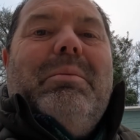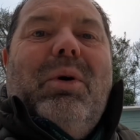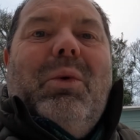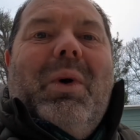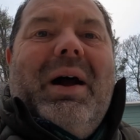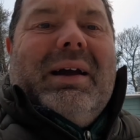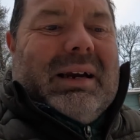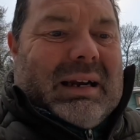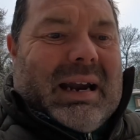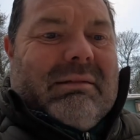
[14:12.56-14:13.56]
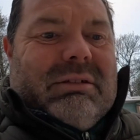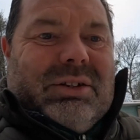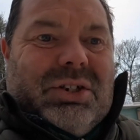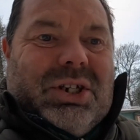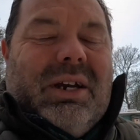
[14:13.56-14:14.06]
But where
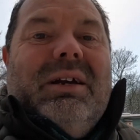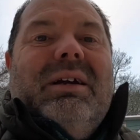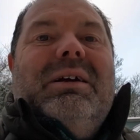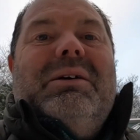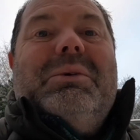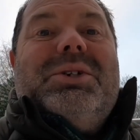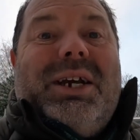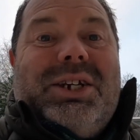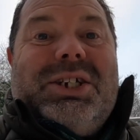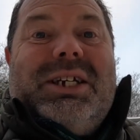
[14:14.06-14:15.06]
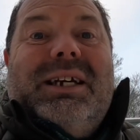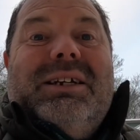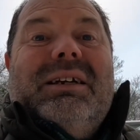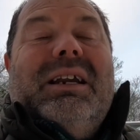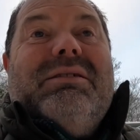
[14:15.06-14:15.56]
Clarence was
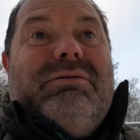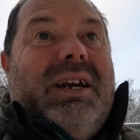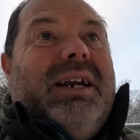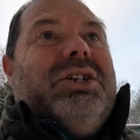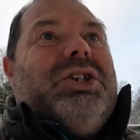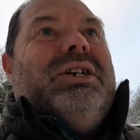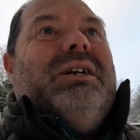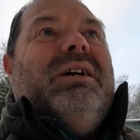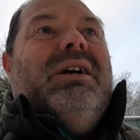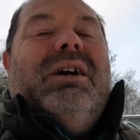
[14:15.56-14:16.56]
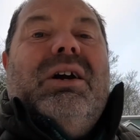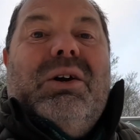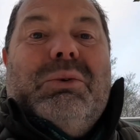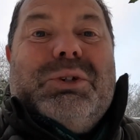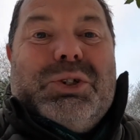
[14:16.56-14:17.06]
exceedingly rich
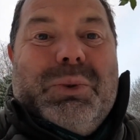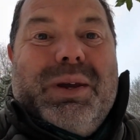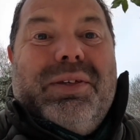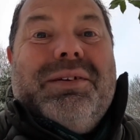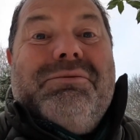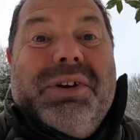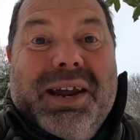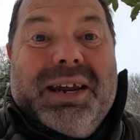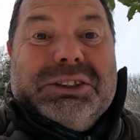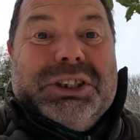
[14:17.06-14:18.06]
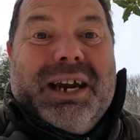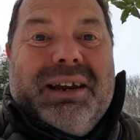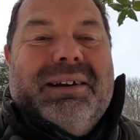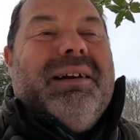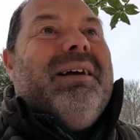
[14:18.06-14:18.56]
was with nature
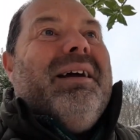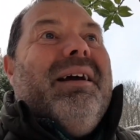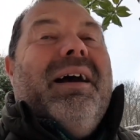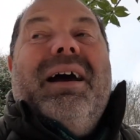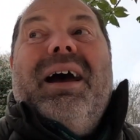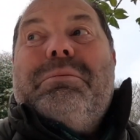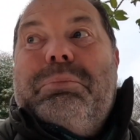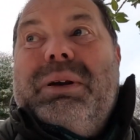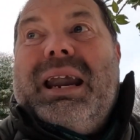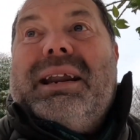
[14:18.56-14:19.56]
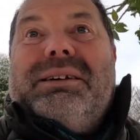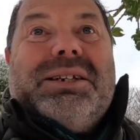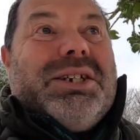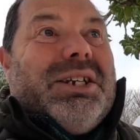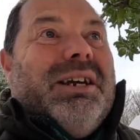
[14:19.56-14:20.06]
and
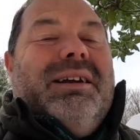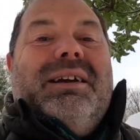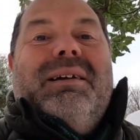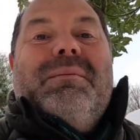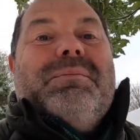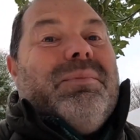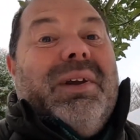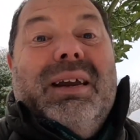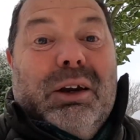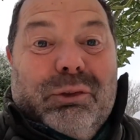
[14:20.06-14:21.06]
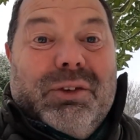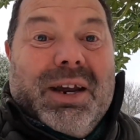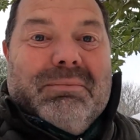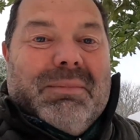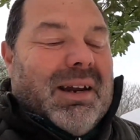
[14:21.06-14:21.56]
plants. He loved
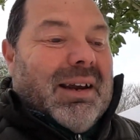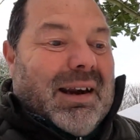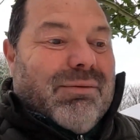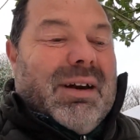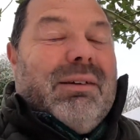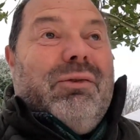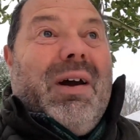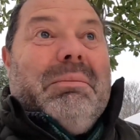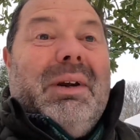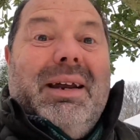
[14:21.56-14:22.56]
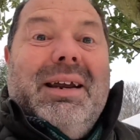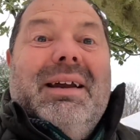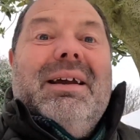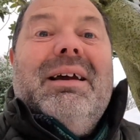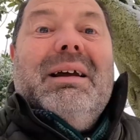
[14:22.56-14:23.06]
it. He never had family,
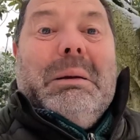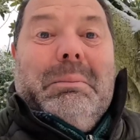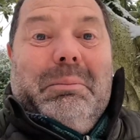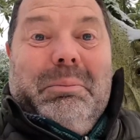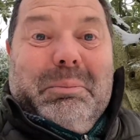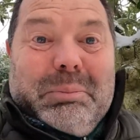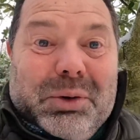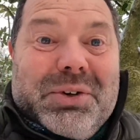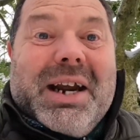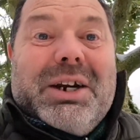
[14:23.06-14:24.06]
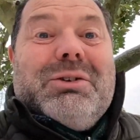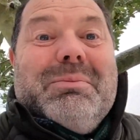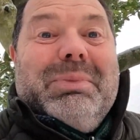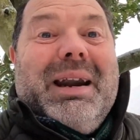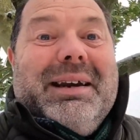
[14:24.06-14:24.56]
but nature
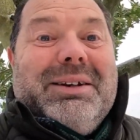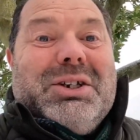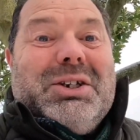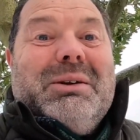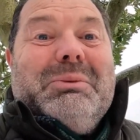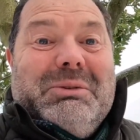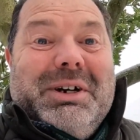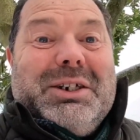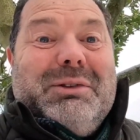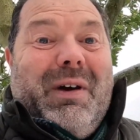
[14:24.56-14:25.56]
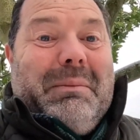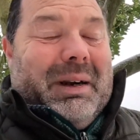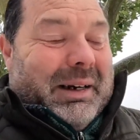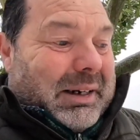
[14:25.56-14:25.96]
and plants were his fam.